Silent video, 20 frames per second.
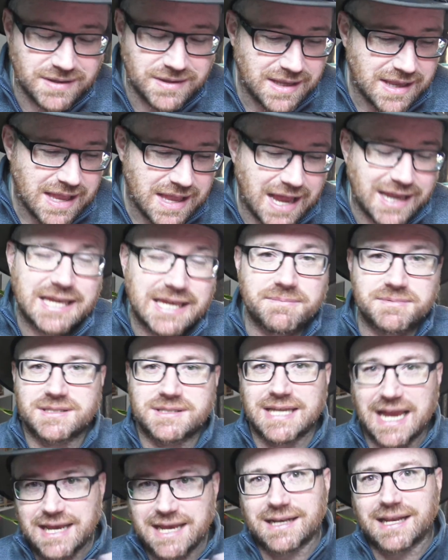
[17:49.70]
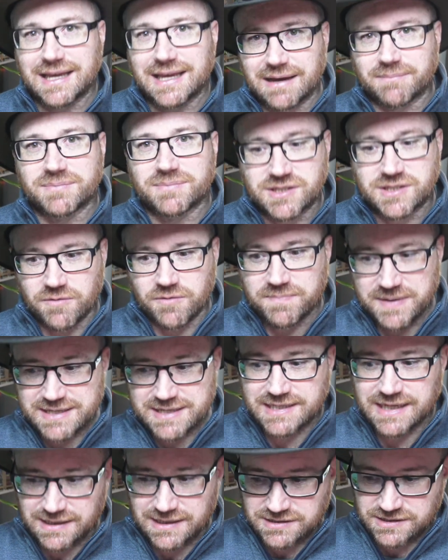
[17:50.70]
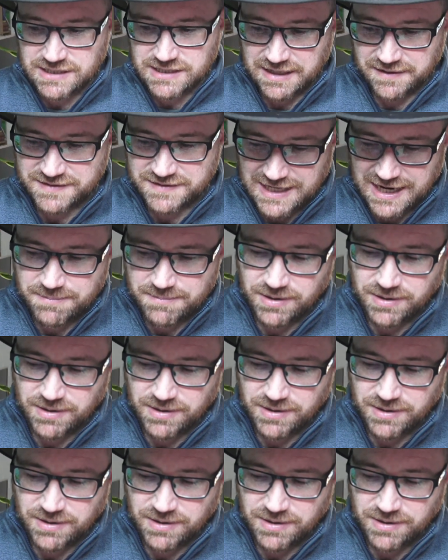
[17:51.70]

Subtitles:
I keep saying, like, I'm so busy, I just don't have time.